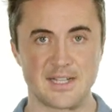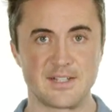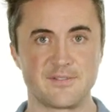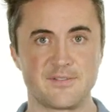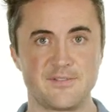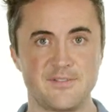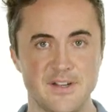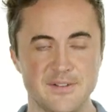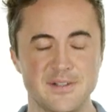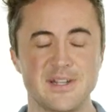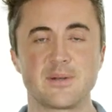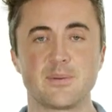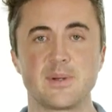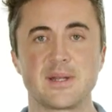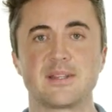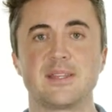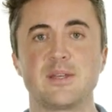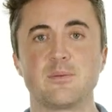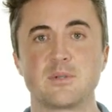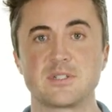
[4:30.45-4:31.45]
I very
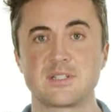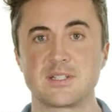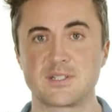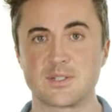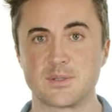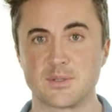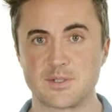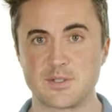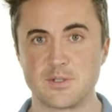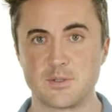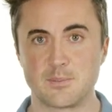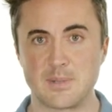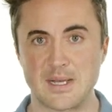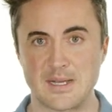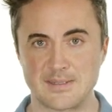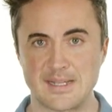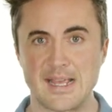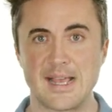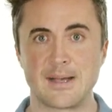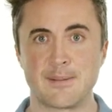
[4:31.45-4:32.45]
quickly want to talk to you
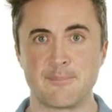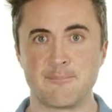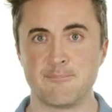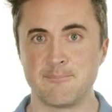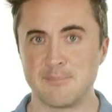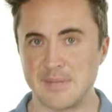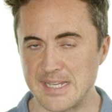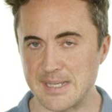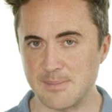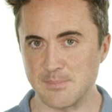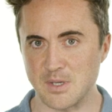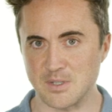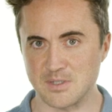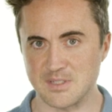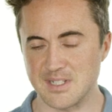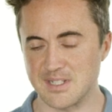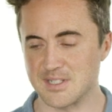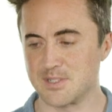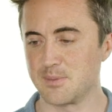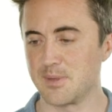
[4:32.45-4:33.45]
about our mini
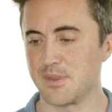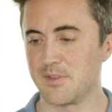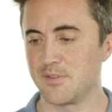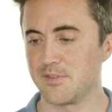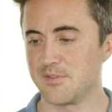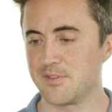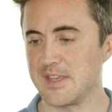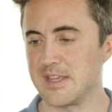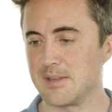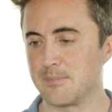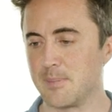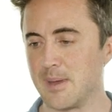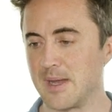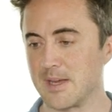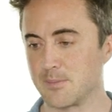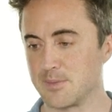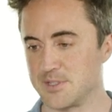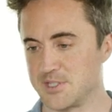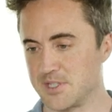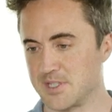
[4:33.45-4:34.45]
mock test with
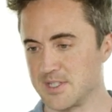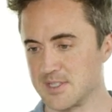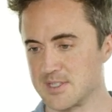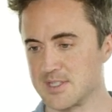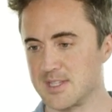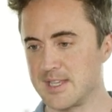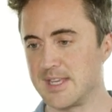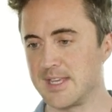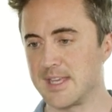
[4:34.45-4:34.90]
feedback, which you can see